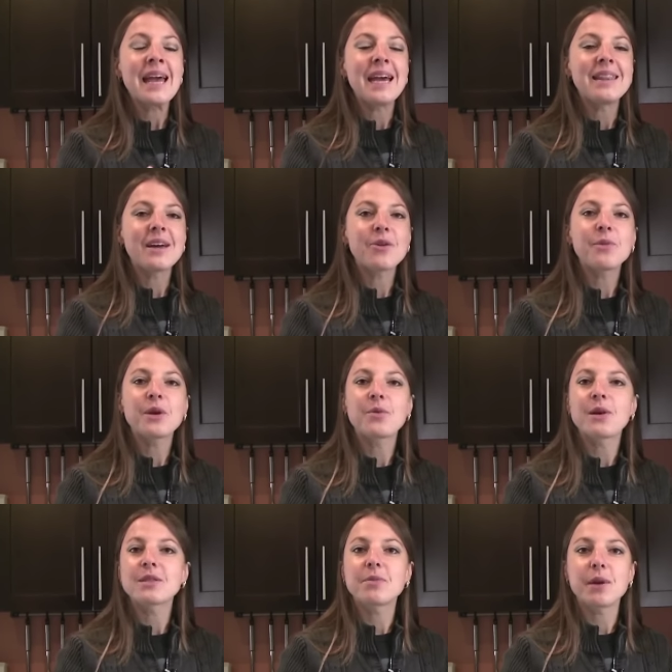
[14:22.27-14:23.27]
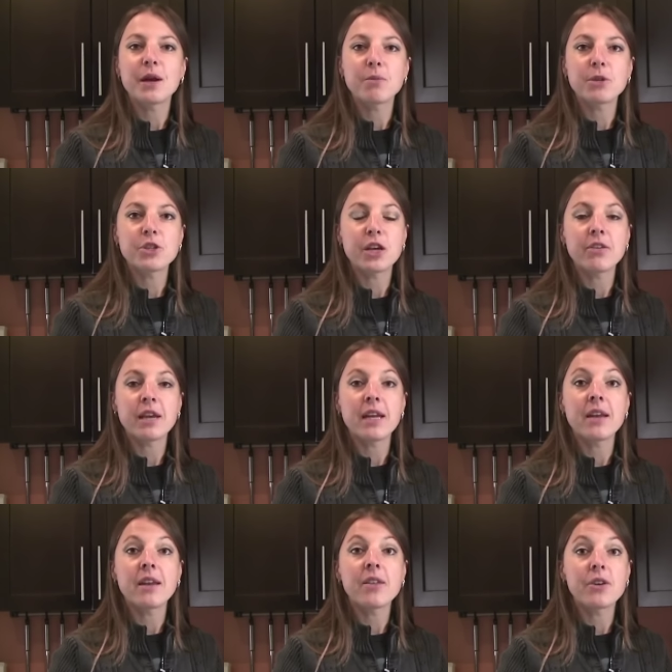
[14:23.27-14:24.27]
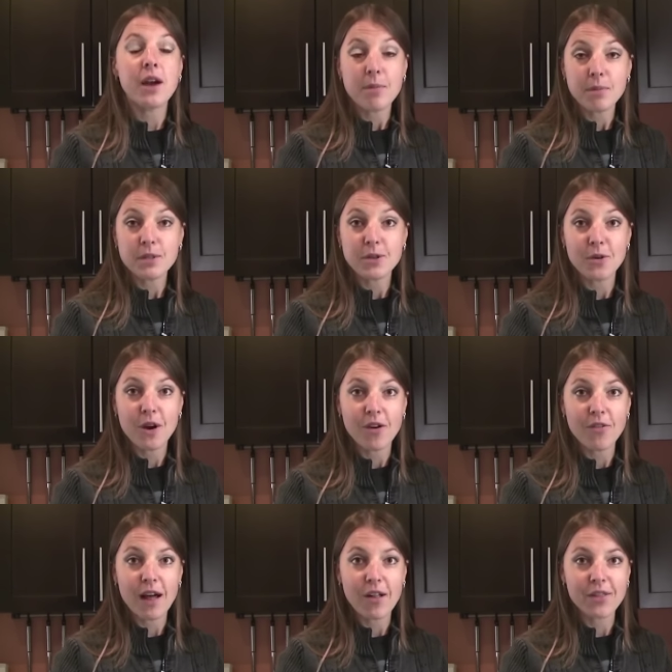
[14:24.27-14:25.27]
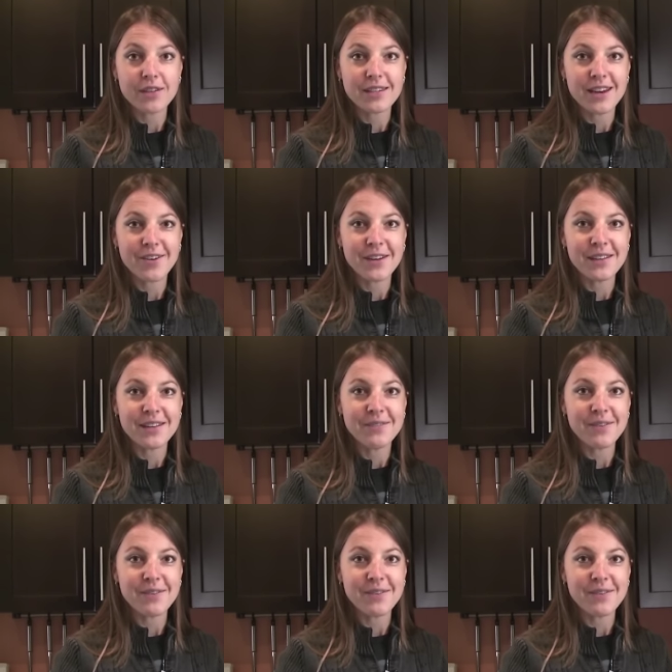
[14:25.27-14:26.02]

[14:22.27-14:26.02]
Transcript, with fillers: and that'll be a recipe I'll be sharing in another episode of Healthytarian